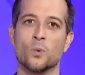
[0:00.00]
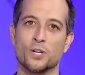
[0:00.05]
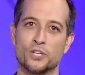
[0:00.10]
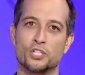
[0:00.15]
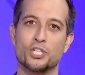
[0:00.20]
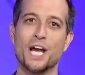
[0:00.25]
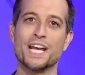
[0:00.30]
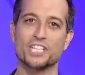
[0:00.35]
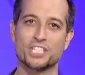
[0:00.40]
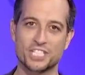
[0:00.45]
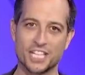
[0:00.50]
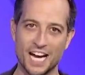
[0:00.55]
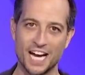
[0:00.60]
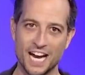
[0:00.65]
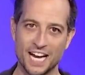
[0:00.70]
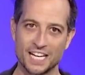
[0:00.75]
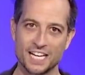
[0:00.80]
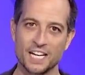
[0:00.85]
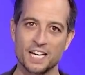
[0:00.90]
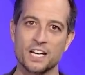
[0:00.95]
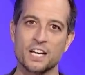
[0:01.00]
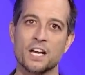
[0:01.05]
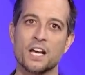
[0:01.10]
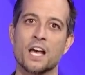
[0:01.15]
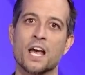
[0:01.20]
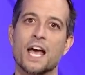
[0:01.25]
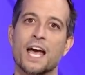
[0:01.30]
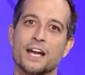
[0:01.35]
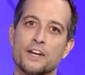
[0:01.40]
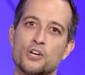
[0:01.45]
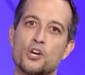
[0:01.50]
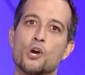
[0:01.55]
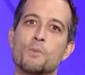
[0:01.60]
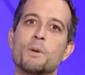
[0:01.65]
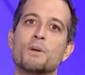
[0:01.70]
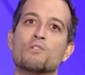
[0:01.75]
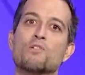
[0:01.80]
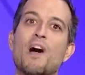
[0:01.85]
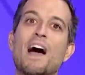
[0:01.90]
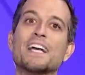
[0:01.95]
With genocide and
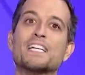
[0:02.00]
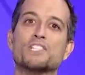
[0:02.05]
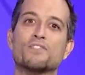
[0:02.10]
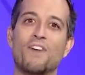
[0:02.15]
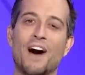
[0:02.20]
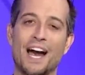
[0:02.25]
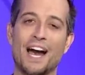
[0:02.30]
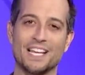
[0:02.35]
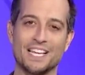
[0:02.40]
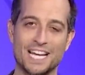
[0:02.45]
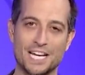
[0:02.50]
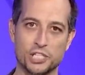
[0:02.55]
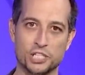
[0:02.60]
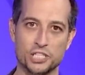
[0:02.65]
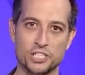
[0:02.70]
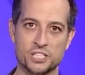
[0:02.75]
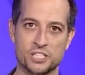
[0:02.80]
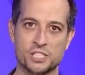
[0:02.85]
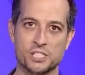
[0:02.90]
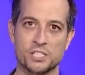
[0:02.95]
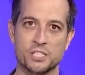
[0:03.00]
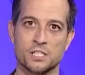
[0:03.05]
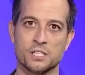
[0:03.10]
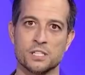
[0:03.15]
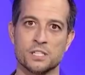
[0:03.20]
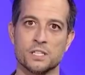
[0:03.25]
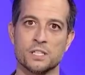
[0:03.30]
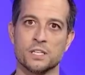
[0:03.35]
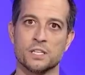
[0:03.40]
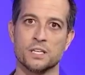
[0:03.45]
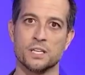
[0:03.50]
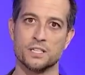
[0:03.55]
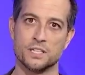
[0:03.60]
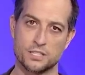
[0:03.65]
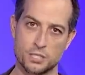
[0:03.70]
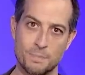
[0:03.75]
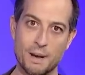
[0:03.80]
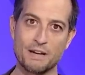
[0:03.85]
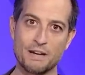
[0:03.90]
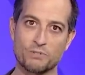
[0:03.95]
human rights violations
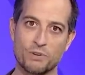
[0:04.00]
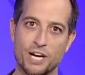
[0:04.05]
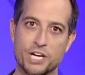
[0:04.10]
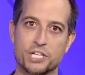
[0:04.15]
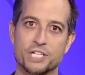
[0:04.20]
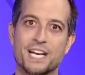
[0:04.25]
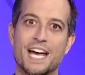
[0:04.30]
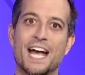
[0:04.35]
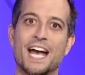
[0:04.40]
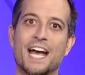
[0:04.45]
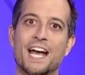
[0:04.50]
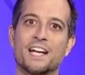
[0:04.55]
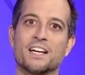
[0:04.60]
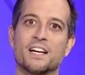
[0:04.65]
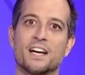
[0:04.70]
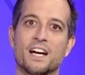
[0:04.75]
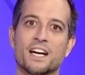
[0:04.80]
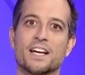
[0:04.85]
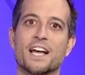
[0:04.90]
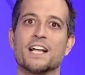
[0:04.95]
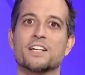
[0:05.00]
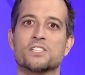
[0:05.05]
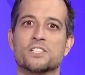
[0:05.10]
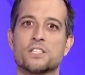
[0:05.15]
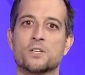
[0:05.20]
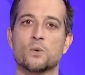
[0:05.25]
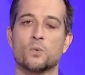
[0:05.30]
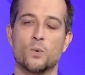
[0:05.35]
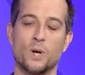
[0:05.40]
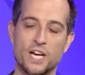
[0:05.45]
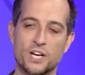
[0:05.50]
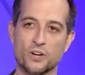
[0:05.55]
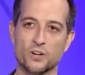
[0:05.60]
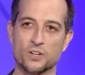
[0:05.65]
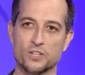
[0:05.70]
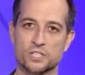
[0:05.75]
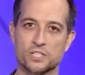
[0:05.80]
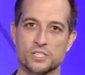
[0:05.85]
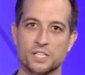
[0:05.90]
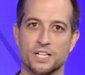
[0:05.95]
in the Tibet region and against
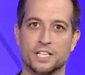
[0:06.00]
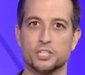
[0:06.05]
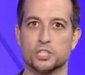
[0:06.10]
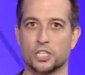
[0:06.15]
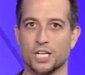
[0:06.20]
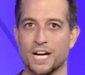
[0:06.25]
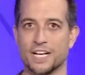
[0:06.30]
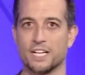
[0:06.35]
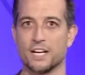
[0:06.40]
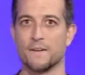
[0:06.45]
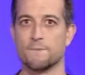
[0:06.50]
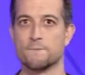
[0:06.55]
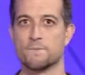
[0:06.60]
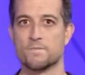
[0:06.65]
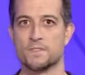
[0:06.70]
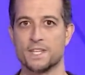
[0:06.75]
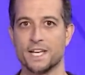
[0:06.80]
Uyghurs in China.